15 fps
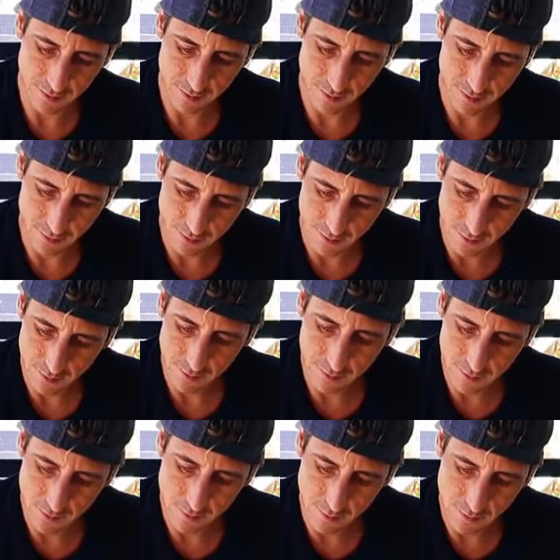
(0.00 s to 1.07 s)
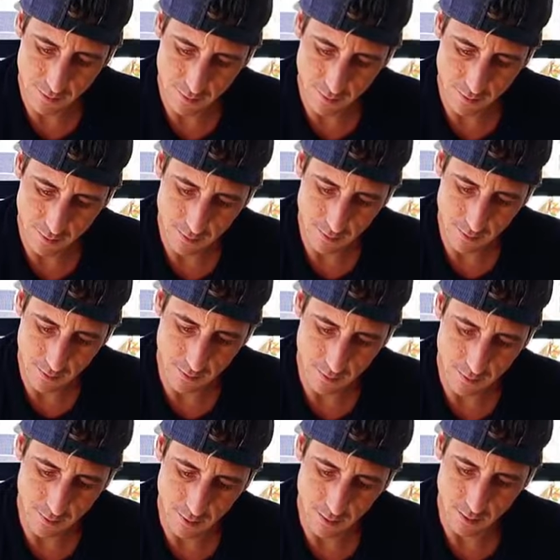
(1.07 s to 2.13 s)

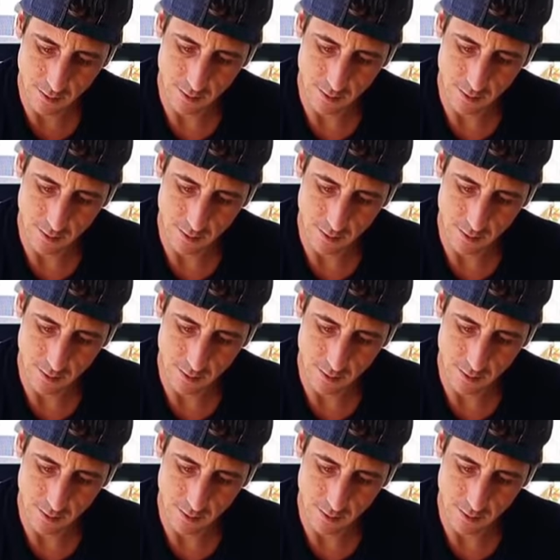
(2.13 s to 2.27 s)
No one is speaking in this clip.